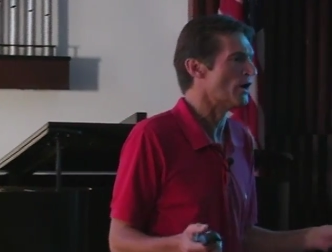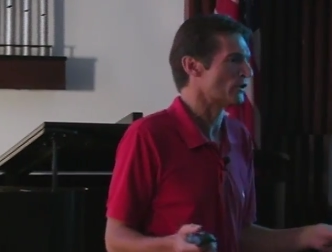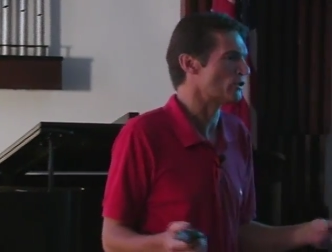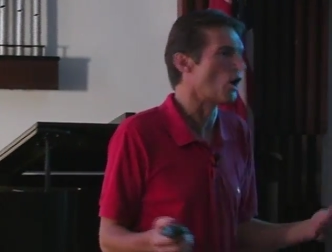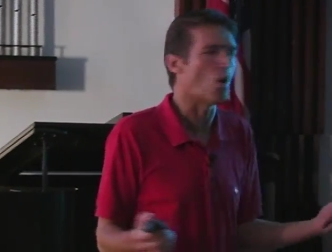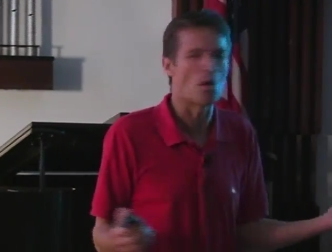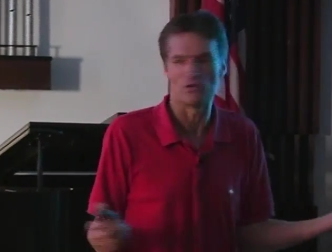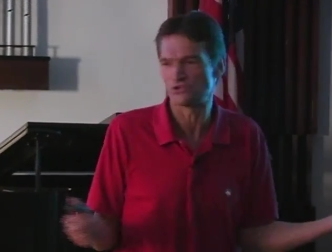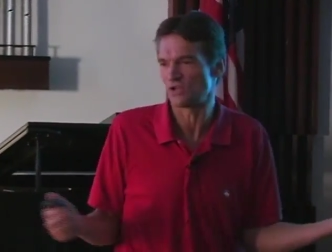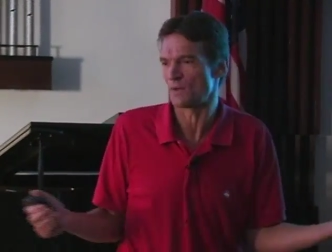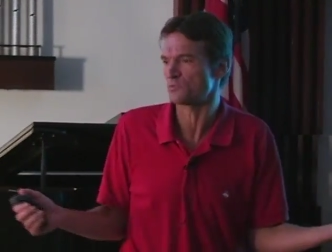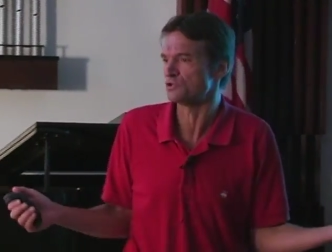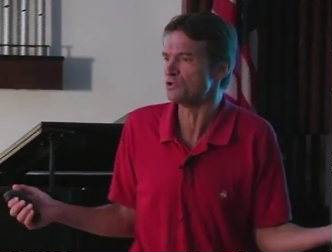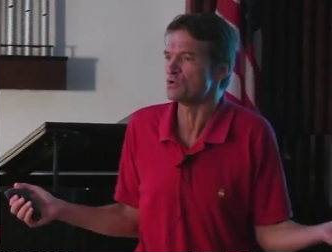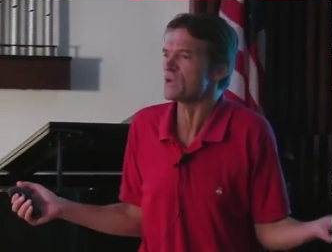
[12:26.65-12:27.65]

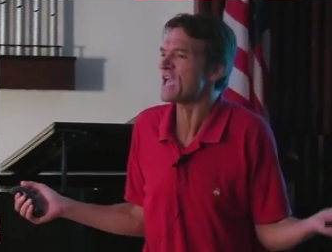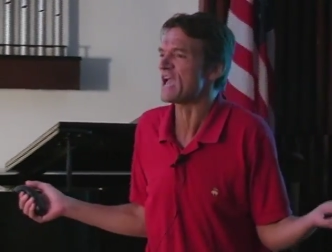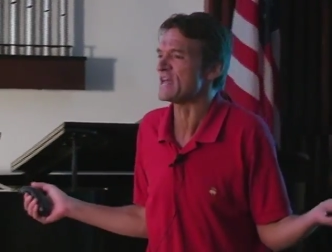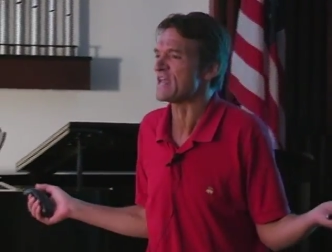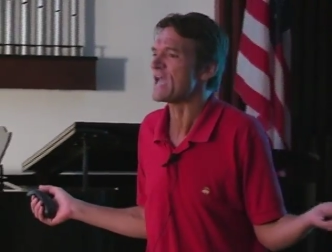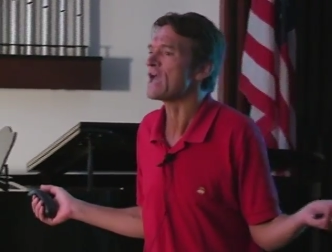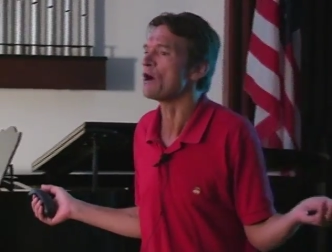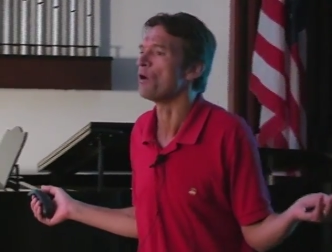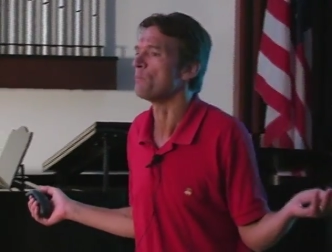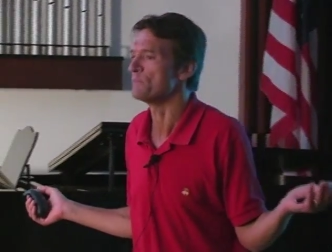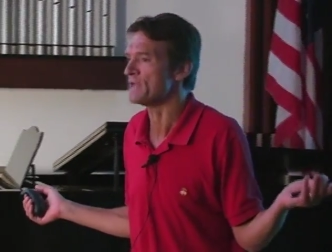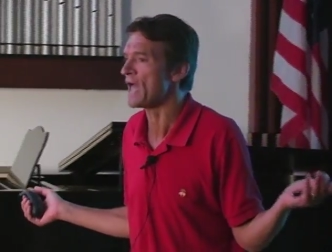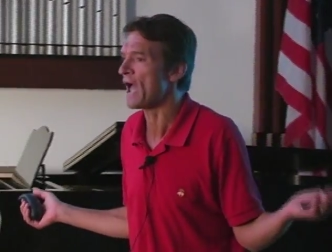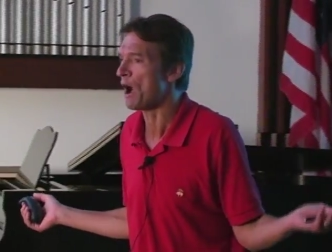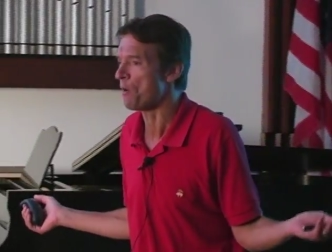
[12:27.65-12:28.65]
Coenzyme Q can't help
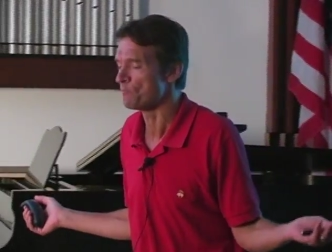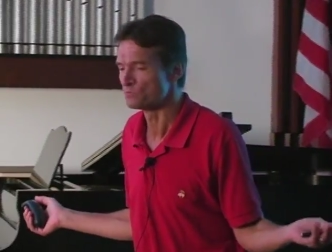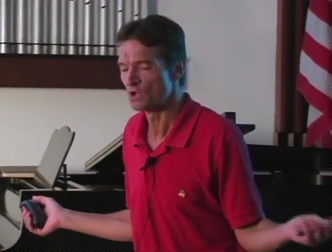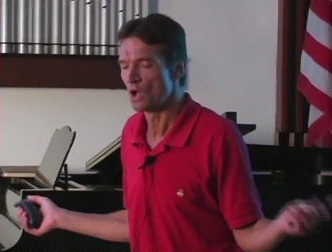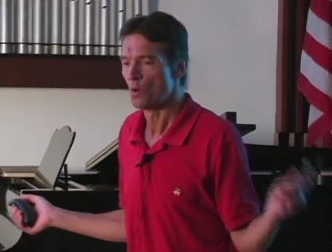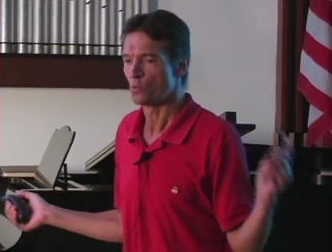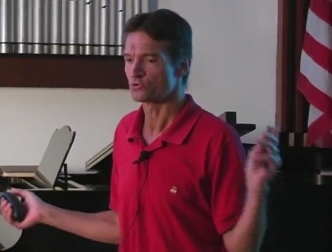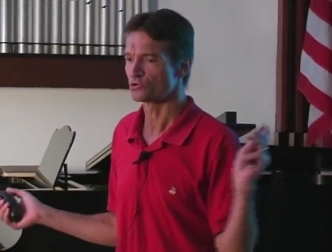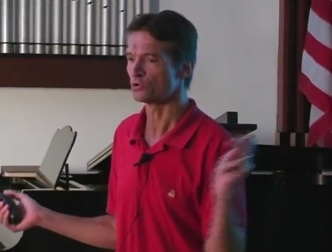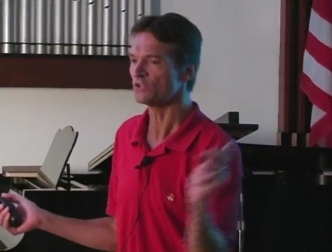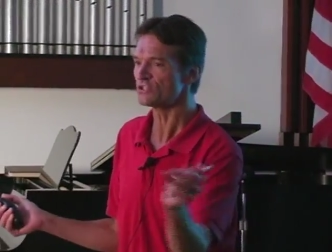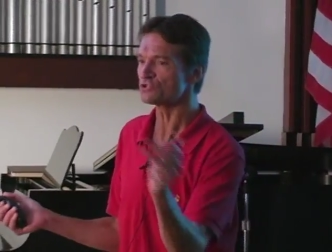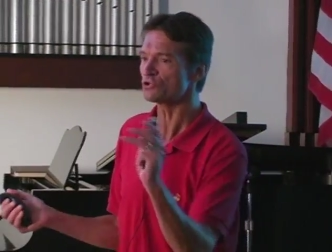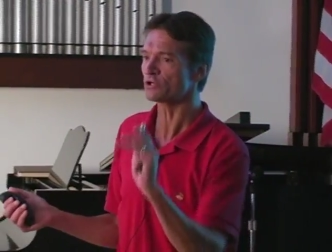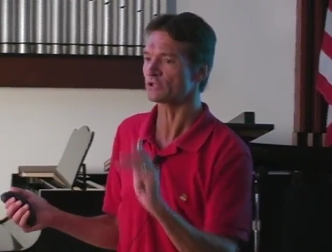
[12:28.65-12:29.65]
now. So
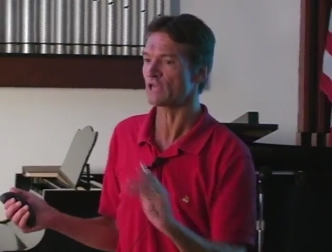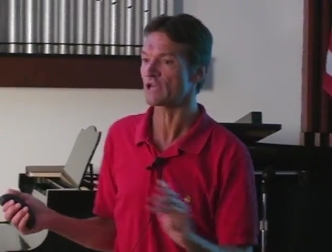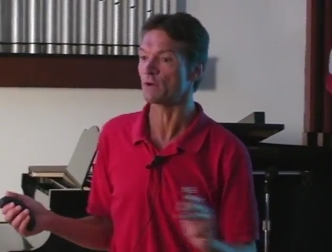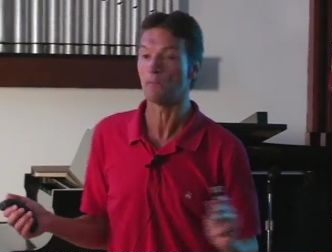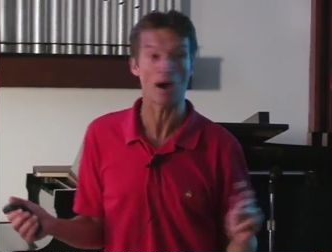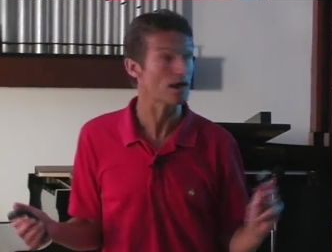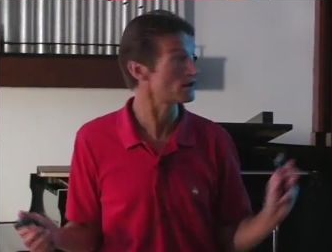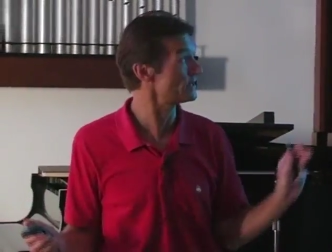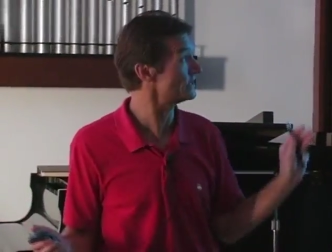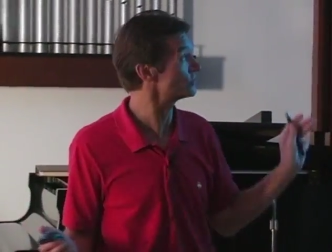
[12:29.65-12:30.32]
let's take a modern day